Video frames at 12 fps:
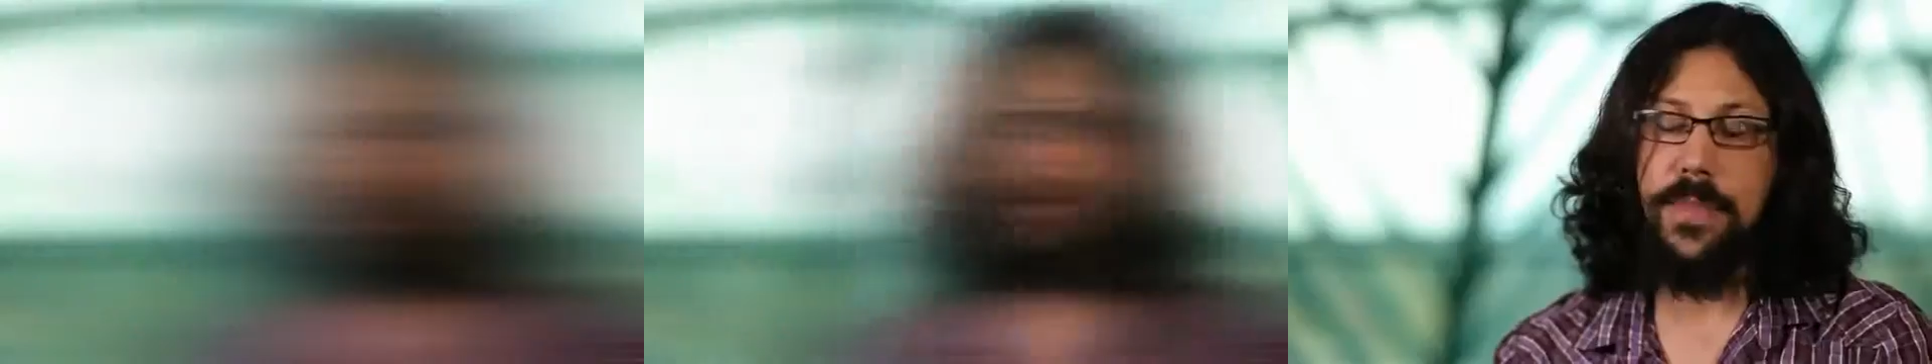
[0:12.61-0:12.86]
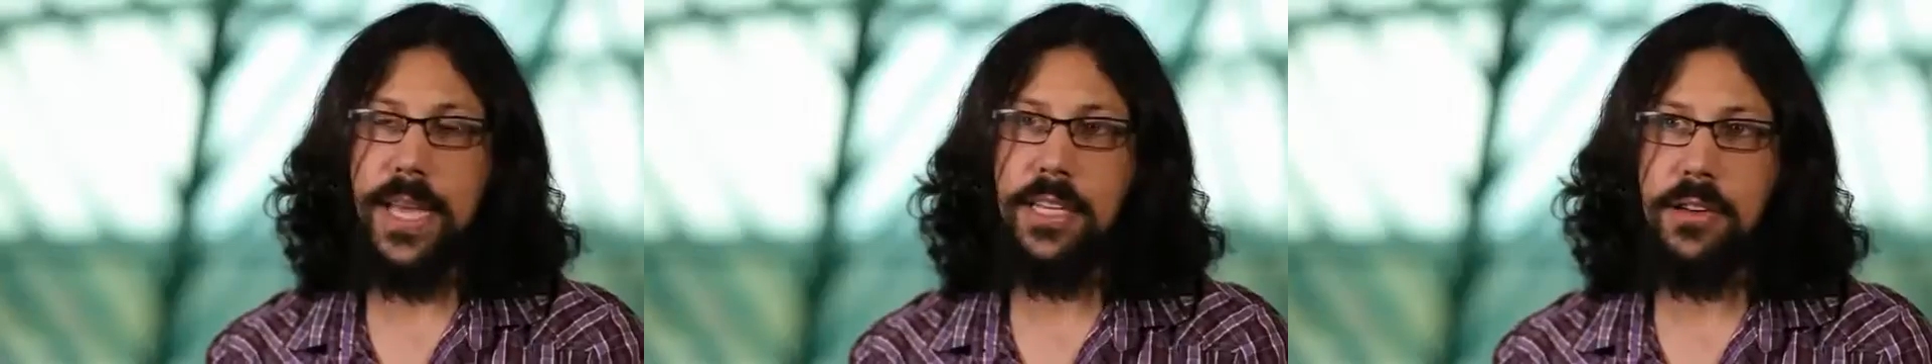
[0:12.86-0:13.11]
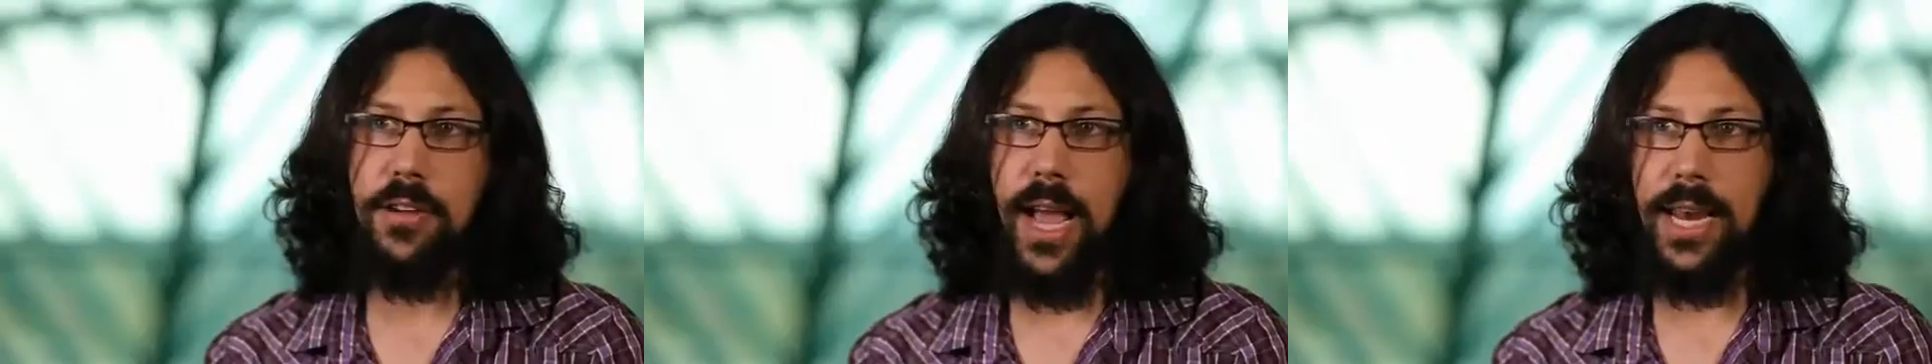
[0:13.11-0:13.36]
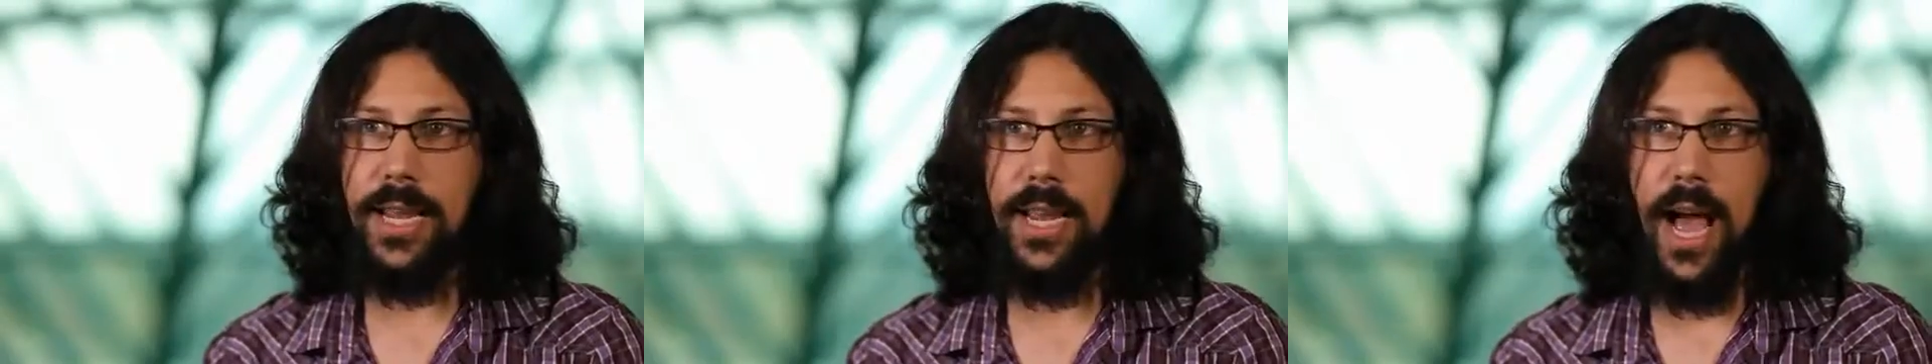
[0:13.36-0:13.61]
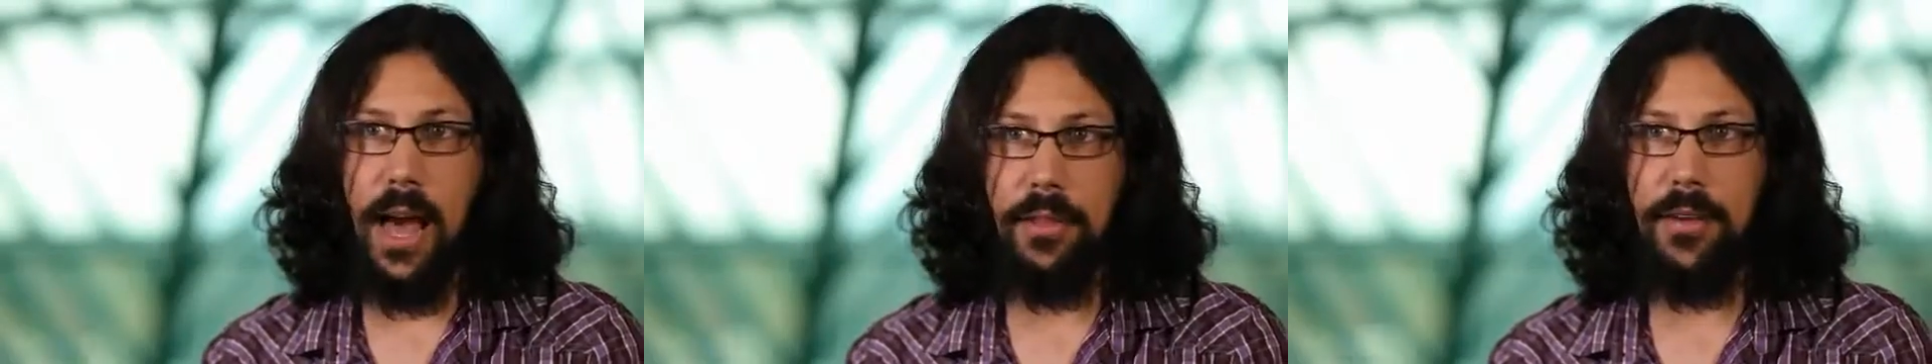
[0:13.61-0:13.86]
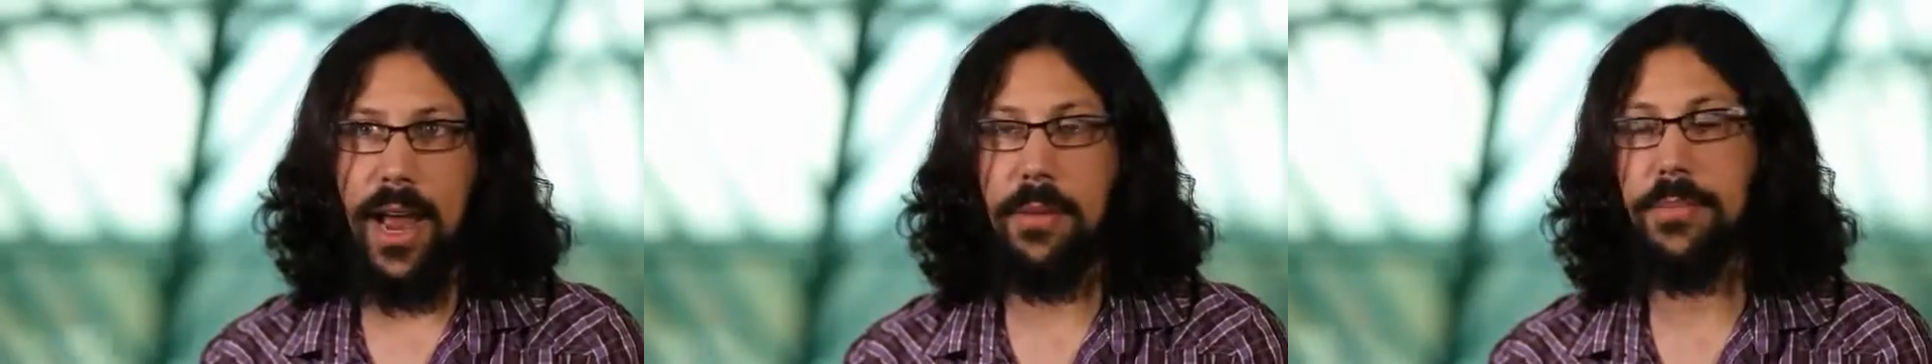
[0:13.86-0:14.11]
Compared to creating
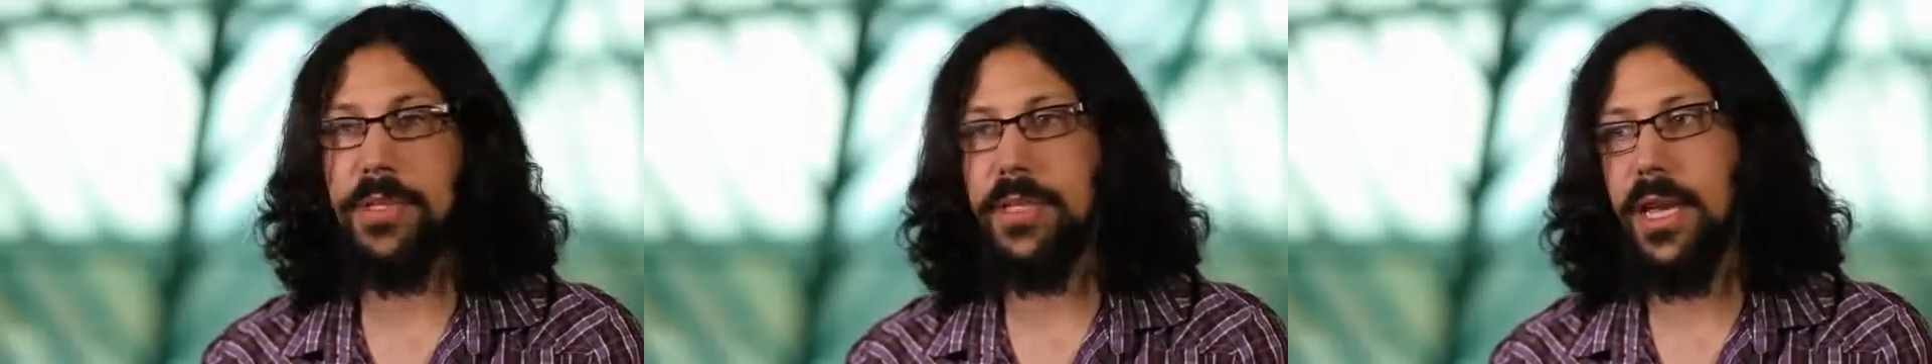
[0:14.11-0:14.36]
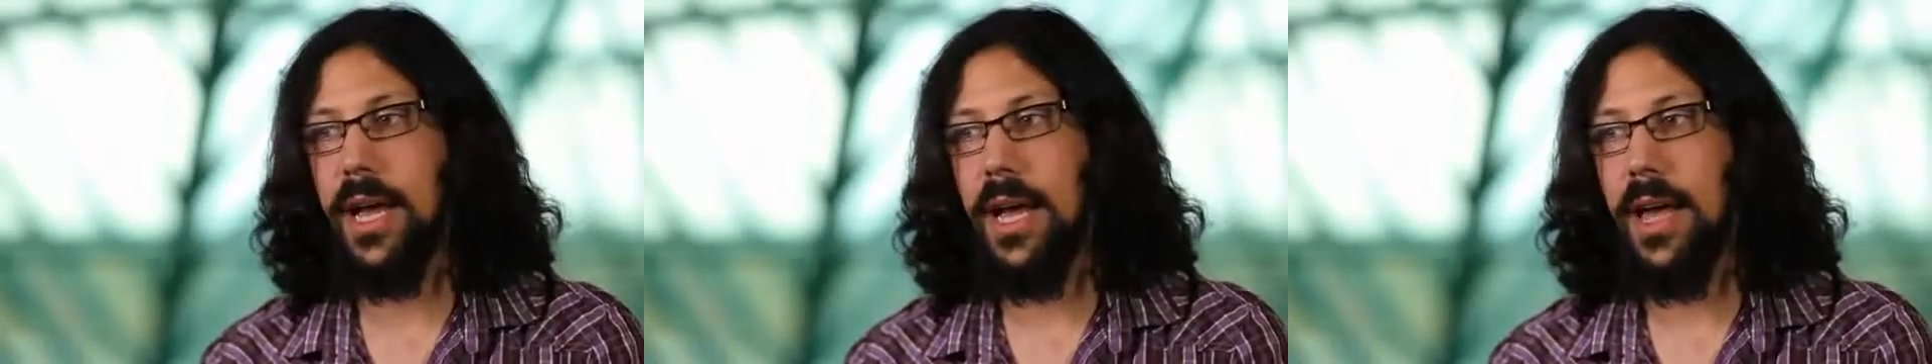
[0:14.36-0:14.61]
other apps,